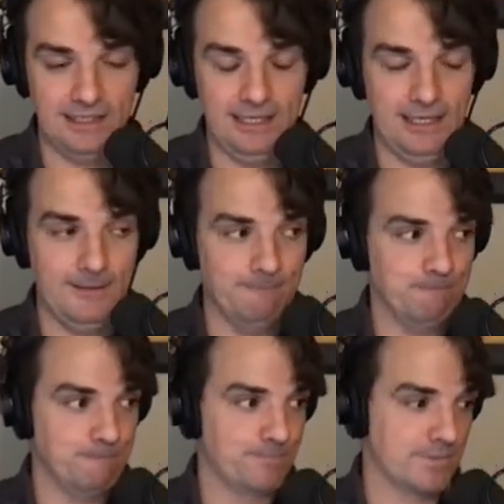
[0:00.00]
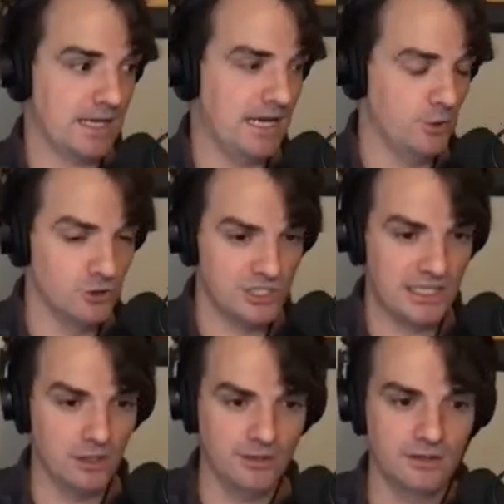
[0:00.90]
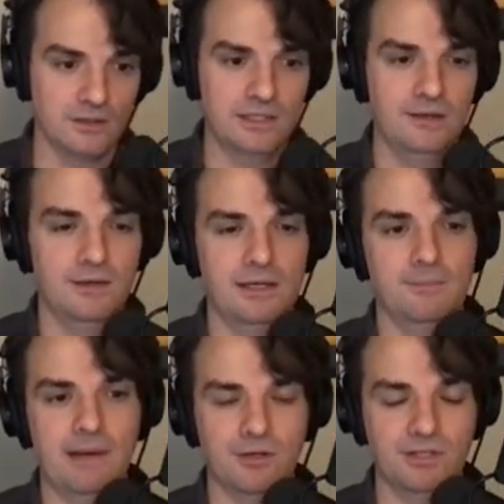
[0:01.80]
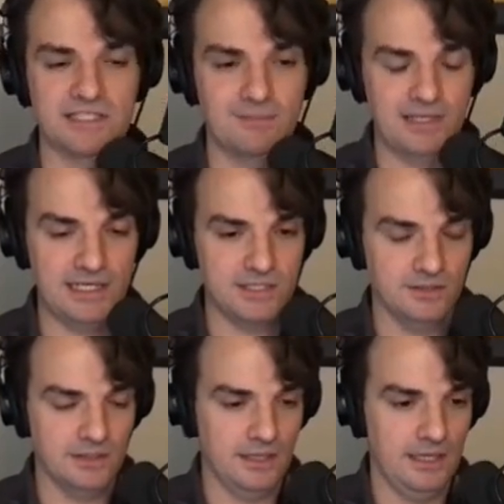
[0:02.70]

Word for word: Um, I don't use it a lot, the uh, Micronaut test application.